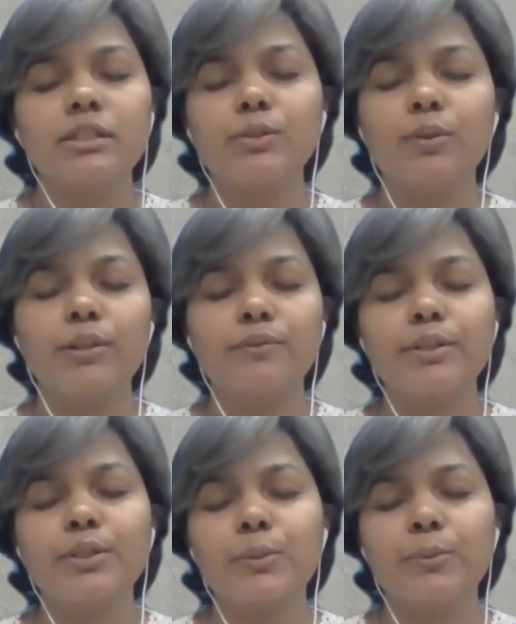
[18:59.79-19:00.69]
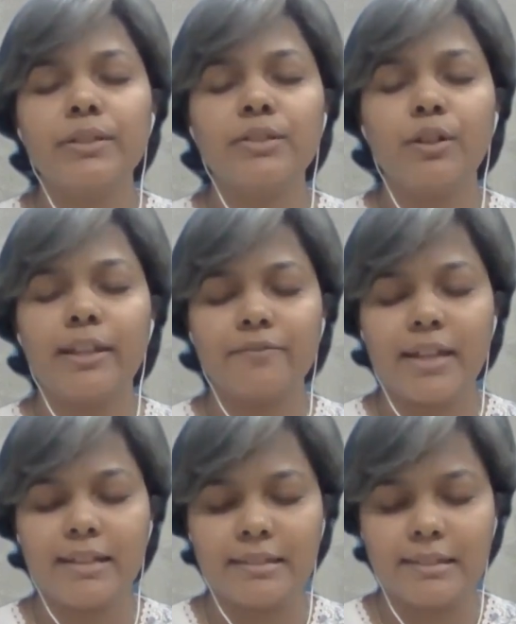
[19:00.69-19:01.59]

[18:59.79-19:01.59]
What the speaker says: dolphin towards your left hand